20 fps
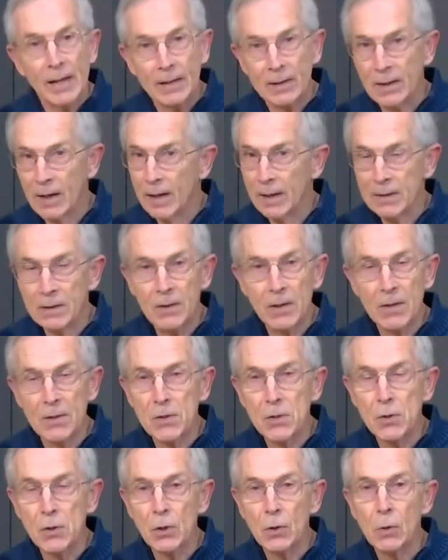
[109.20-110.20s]
God
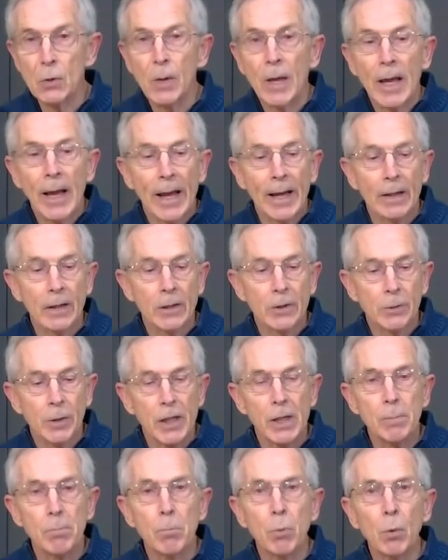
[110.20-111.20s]
does too. And it,
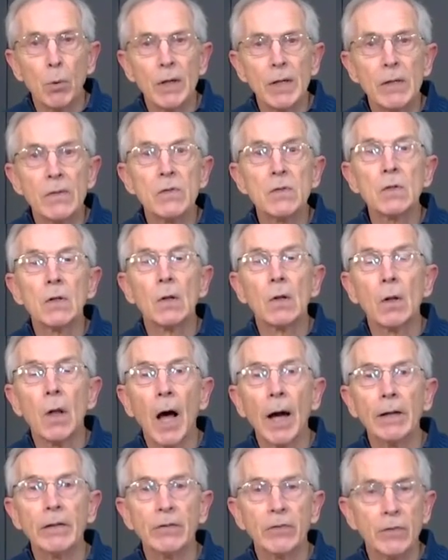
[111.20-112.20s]
He breathes
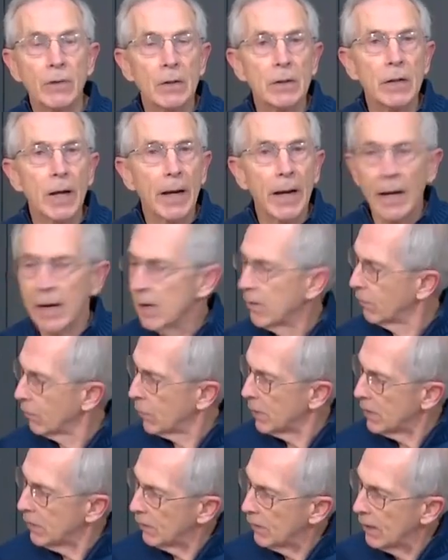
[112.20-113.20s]
life into
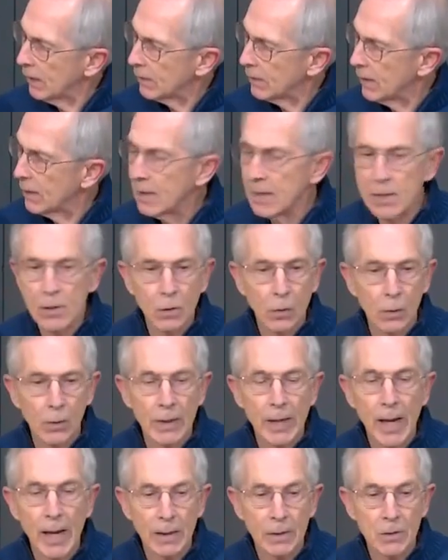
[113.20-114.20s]
everything that He
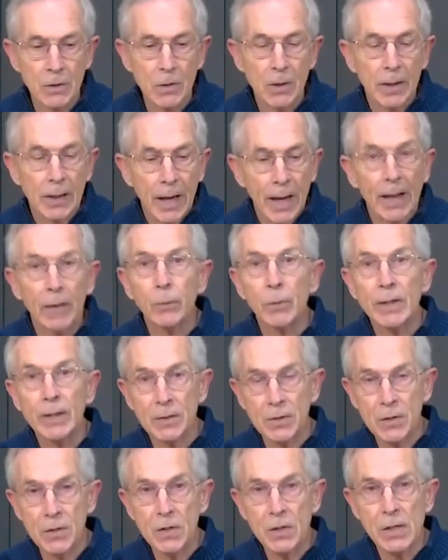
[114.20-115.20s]
creates. And we
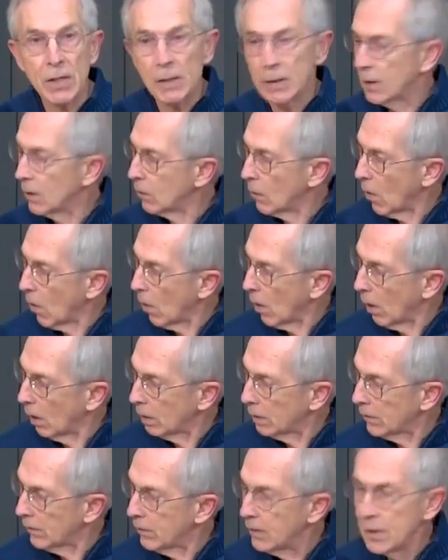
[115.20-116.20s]
can see it in
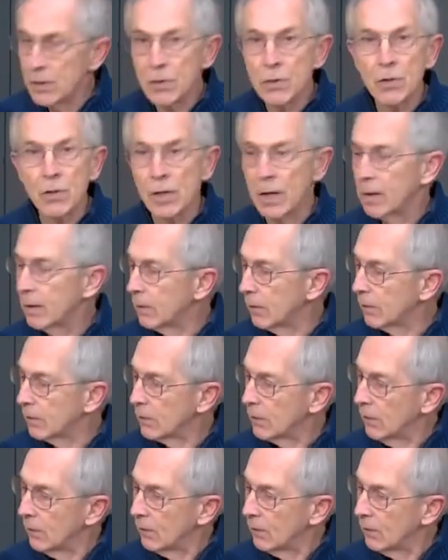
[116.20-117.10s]
all of these shells.